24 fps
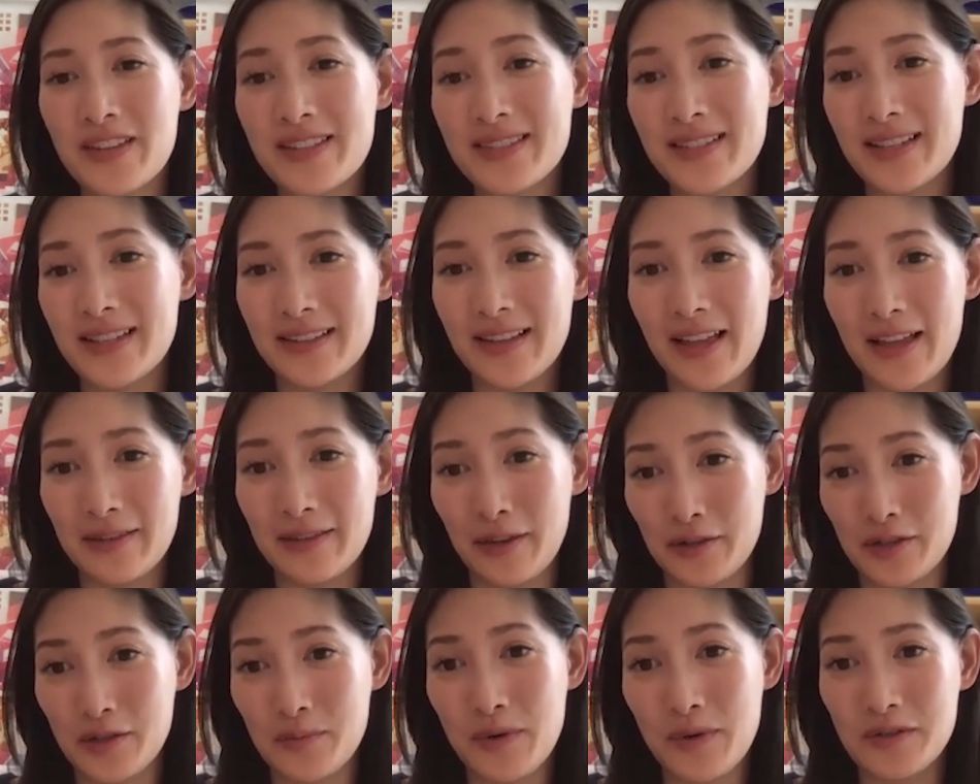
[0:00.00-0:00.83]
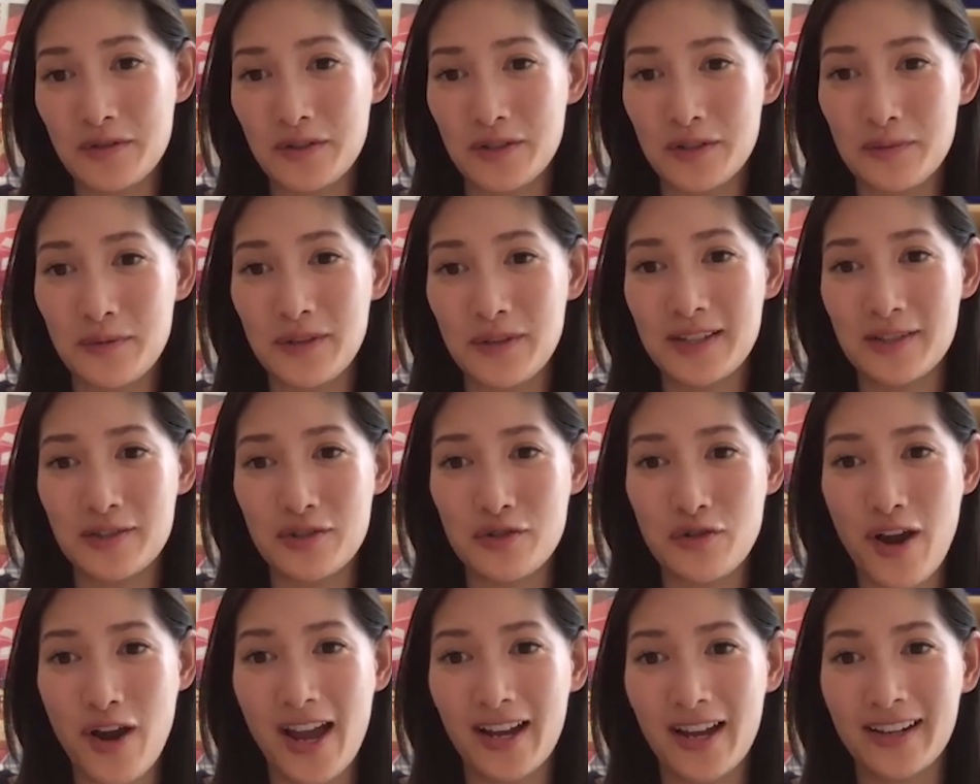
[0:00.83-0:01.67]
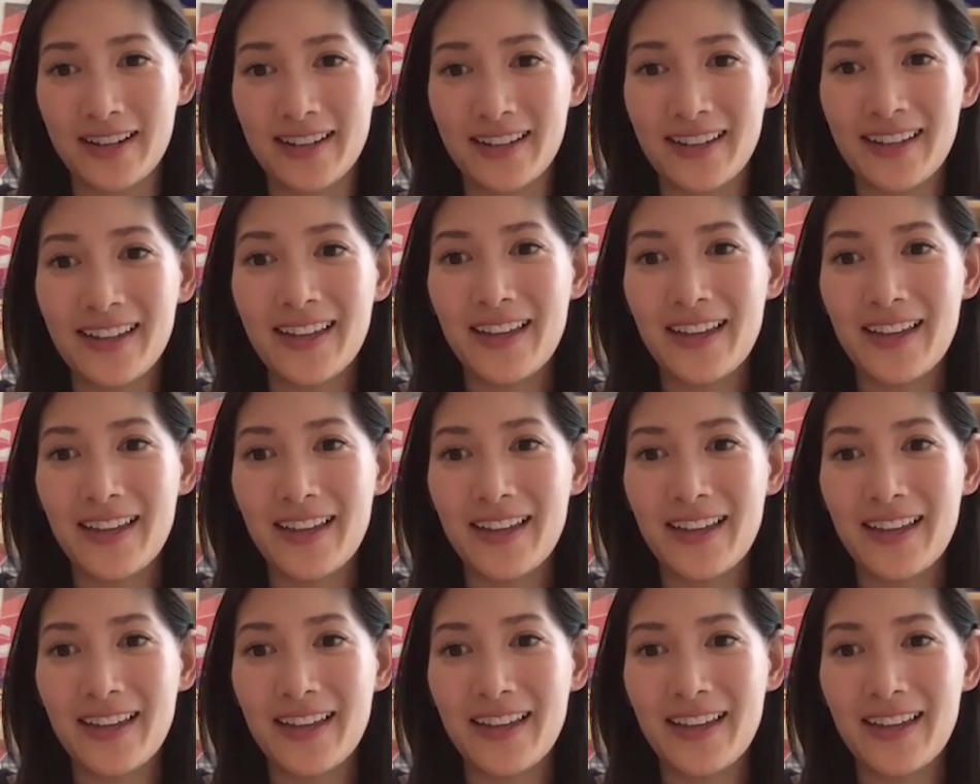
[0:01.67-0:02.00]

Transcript: Because at Launchmetrics, we can track,